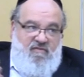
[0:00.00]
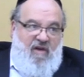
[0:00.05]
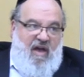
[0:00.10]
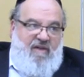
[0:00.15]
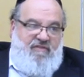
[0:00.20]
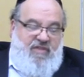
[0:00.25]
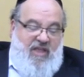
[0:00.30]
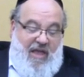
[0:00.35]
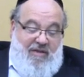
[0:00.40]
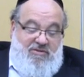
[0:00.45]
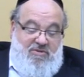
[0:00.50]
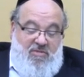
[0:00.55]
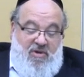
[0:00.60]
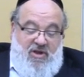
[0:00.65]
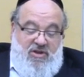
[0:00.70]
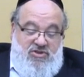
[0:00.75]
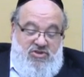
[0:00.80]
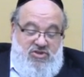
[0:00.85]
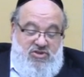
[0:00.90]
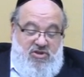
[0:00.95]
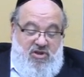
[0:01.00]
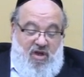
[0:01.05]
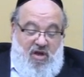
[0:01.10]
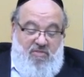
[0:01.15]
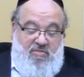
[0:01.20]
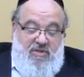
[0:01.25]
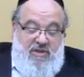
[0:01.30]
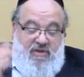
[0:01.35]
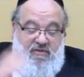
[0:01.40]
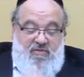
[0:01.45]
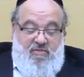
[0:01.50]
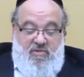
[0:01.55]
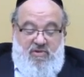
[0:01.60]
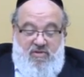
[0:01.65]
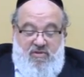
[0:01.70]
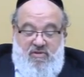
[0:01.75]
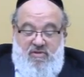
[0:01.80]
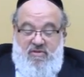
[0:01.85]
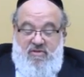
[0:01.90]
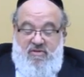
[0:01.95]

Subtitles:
5 times much? Unbelievable.